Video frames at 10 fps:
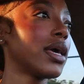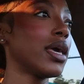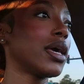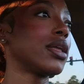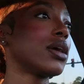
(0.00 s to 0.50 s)

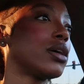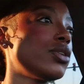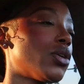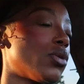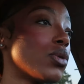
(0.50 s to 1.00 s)
and
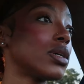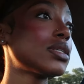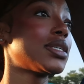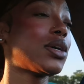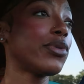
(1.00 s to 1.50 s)
you know,
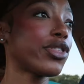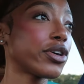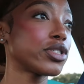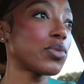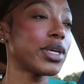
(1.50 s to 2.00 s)
get with
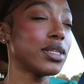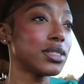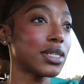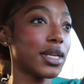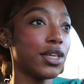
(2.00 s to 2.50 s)
her so we
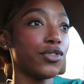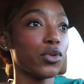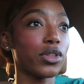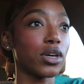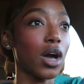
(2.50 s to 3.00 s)
can study
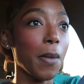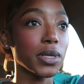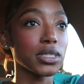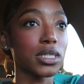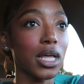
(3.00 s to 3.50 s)
for the
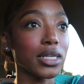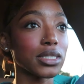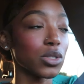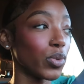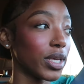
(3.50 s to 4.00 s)
competency
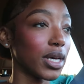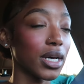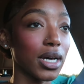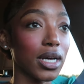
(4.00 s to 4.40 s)
that's the week